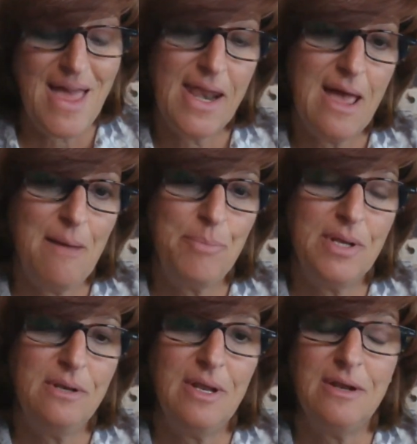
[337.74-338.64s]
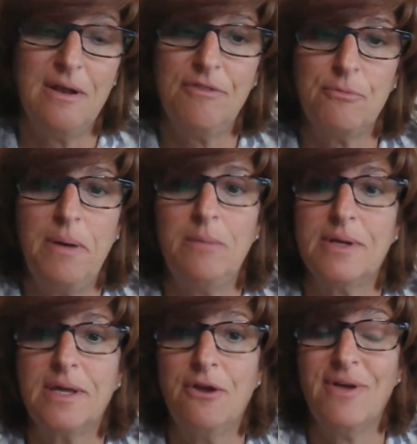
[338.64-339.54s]
That happened in another
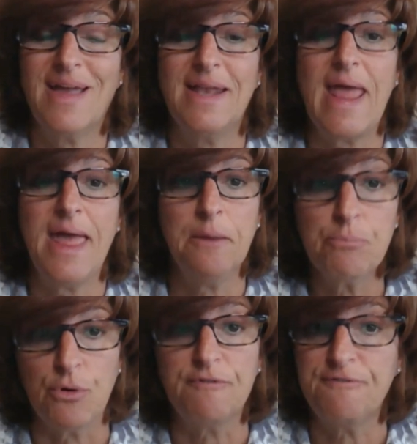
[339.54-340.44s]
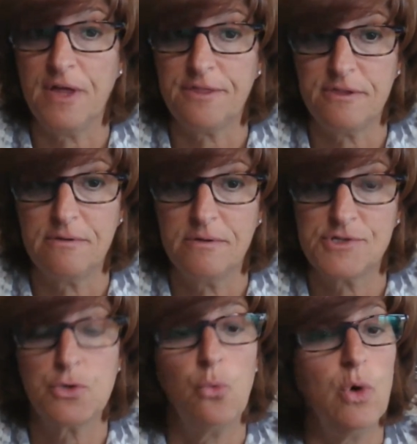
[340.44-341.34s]
public hearing on April 5th,
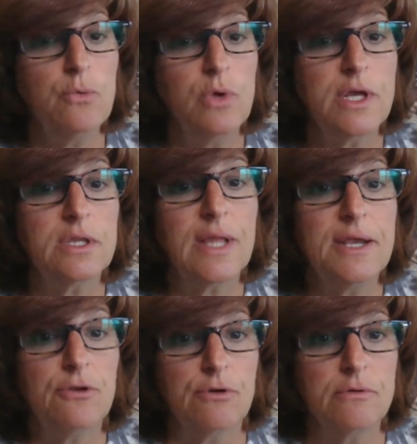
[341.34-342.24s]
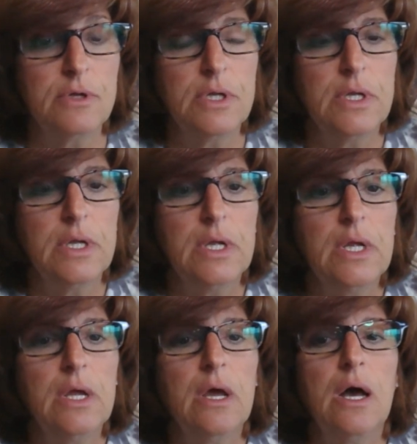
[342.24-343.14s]
so 1 week later.
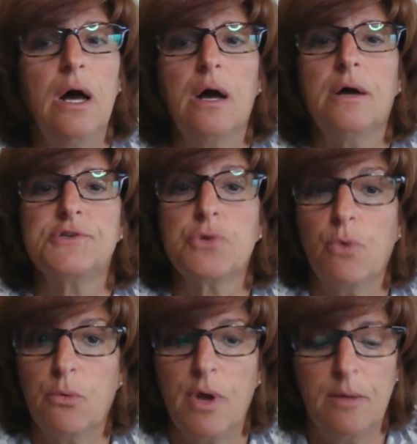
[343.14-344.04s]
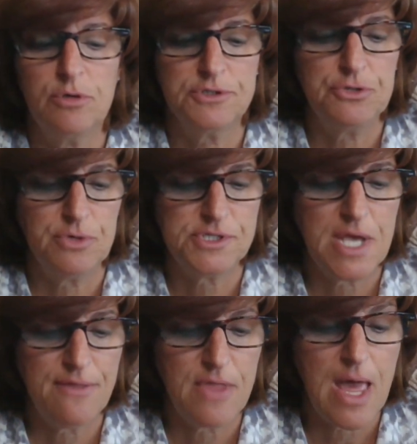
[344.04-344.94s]
So we were able to
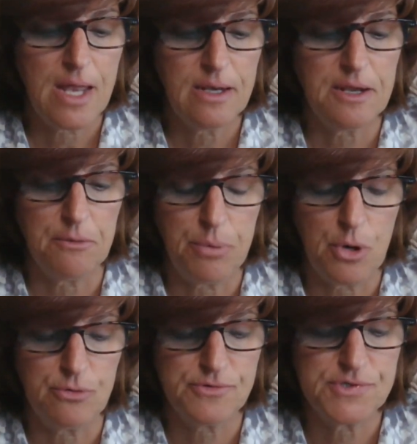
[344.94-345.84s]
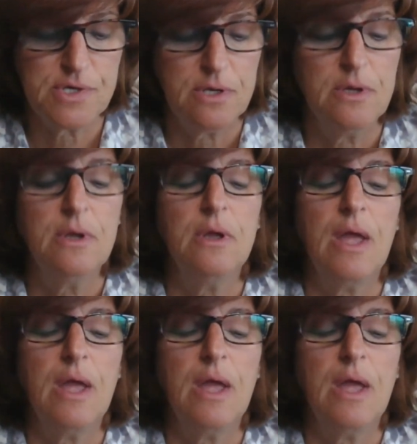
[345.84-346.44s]
attend that and oppose,